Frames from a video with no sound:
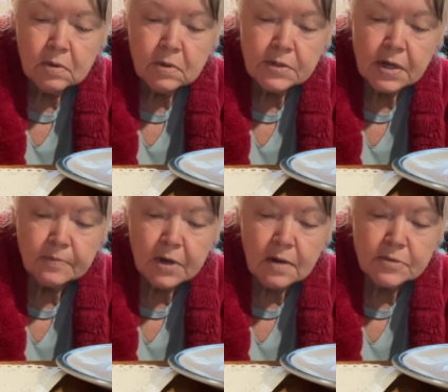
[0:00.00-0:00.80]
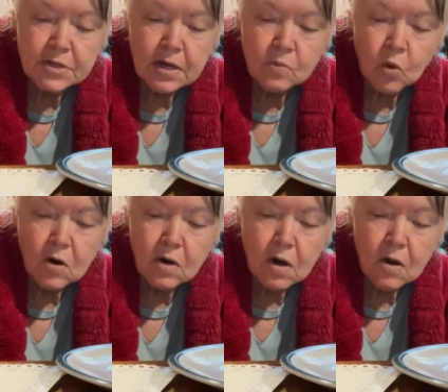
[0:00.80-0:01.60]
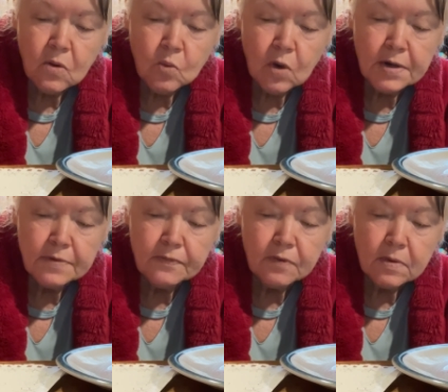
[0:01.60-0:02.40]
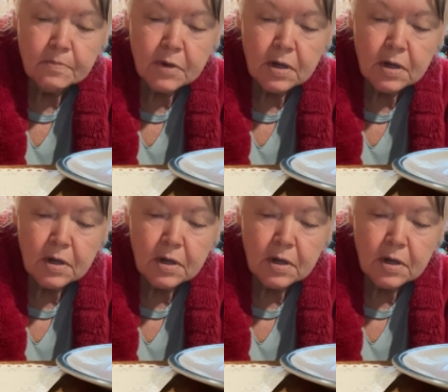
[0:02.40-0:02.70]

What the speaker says: Sometimes I'd work all the way from